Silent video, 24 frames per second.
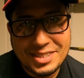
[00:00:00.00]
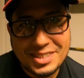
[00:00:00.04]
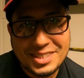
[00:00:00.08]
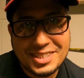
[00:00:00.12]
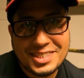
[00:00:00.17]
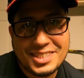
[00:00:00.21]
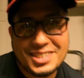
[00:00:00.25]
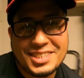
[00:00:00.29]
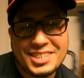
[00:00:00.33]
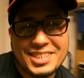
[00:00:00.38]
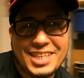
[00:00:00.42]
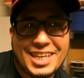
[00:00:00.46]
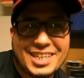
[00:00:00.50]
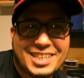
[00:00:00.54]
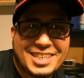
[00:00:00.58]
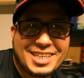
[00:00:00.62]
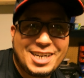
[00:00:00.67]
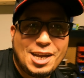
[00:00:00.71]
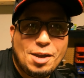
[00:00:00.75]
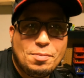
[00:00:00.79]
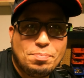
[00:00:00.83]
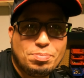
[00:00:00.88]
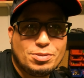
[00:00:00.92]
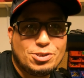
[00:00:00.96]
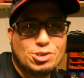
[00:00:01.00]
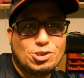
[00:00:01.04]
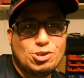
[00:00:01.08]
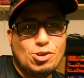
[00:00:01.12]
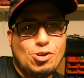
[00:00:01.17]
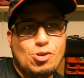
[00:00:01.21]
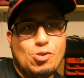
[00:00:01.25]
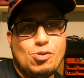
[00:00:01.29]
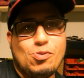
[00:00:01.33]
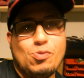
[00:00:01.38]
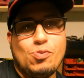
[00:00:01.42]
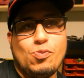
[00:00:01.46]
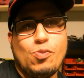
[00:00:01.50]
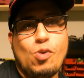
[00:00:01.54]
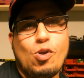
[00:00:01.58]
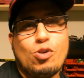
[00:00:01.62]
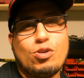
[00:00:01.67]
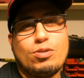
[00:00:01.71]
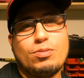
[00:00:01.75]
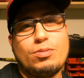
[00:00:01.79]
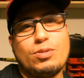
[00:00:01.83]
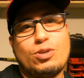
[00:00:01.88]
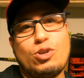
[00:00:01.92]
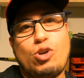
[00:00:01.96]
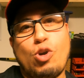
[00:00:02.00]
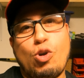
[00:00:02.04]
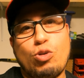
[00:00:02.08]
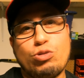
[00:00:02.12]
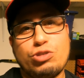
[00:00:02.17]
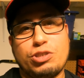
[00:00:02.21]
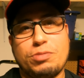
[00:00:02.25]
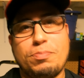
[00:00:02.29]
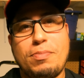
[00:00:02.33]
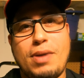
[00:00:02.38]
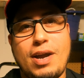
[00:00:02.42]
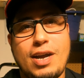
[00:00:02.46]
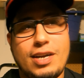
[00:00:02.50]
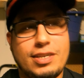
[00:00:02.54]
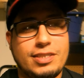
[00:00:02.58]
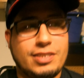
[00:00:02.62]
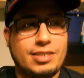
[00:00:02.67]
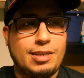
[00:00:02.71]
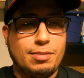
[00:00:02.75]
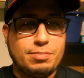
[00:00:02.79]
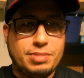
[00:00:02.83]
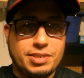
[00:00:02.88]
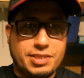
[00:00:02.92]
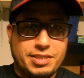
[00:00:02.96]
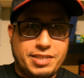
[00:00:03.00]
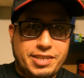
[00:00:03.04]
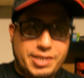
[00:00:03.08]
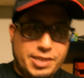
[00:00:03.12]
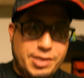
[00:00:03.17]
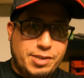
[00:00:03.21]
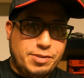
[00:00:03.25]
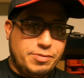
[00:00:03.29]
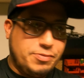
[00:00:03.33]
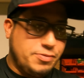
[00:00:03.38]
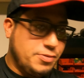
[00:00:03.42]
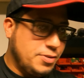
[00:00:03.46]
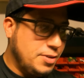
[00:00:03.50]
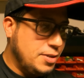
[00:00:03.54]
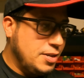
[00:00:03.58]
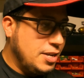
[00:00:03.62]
Second episode. Welcome to Ghost Mods. I'm Steve.